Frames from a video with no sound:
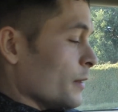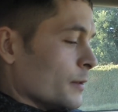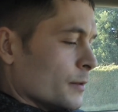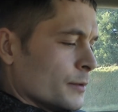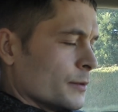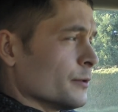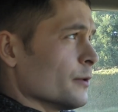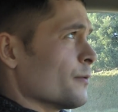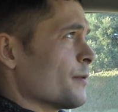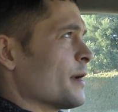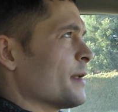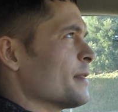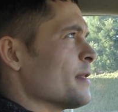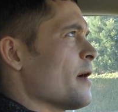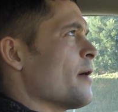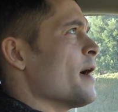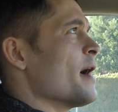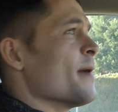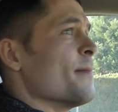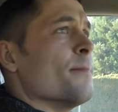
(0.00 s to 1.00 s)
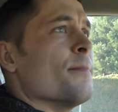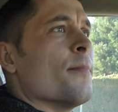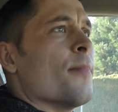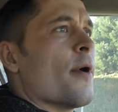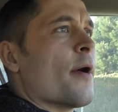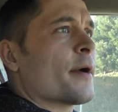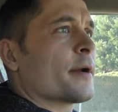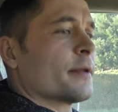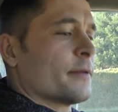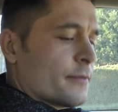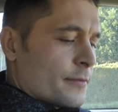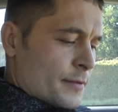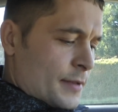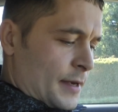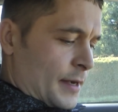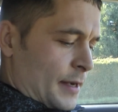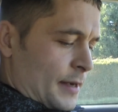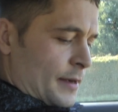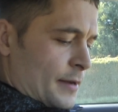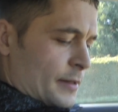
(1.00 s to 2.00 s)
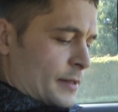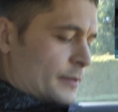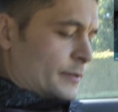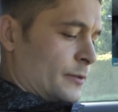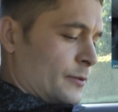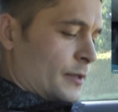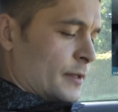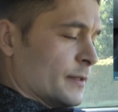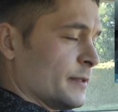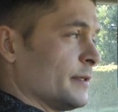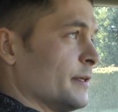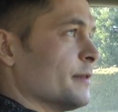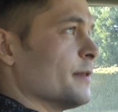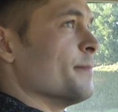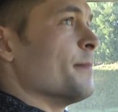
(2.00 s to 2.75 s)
So right now I'm parked on a hill. As you can see, the